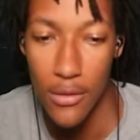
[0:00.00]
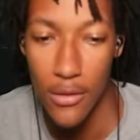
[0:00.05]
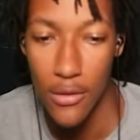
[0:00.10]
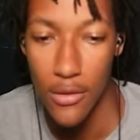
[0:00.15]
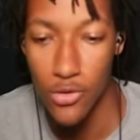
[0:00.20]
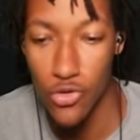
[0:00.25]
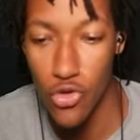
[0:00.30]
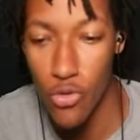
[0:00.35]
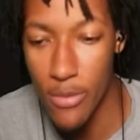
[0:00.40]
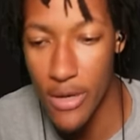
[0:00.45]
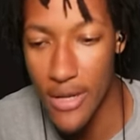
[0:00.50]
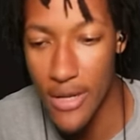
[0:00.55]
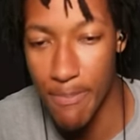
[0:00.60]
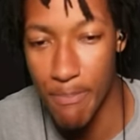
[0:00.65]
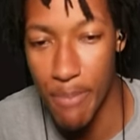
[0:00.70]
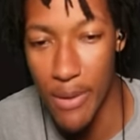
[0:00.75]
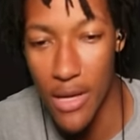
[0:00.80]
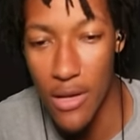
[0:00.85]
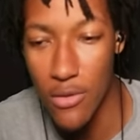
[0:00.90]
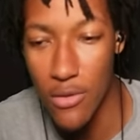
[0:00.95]
Too many
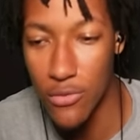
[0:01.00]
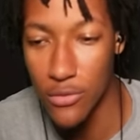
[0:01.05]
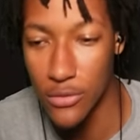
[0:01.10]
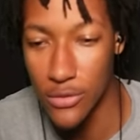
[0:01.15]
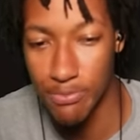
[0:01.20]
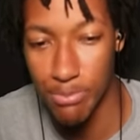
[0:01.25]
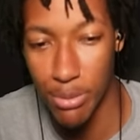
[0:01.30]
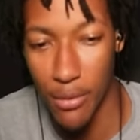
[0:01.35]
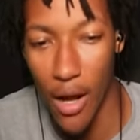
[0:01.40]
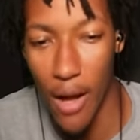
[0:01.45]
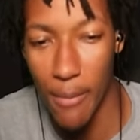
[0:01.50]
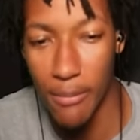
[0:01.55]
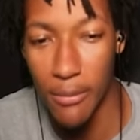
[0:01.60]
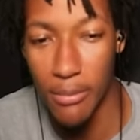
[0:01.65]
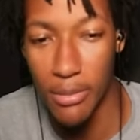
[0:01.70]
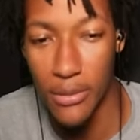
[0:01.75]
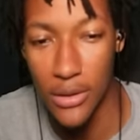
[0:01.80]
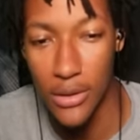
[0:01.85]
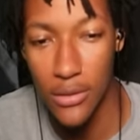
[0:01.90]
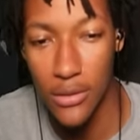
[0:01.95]
pills,
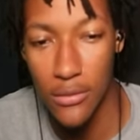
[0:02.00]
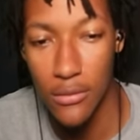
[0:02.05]
probably.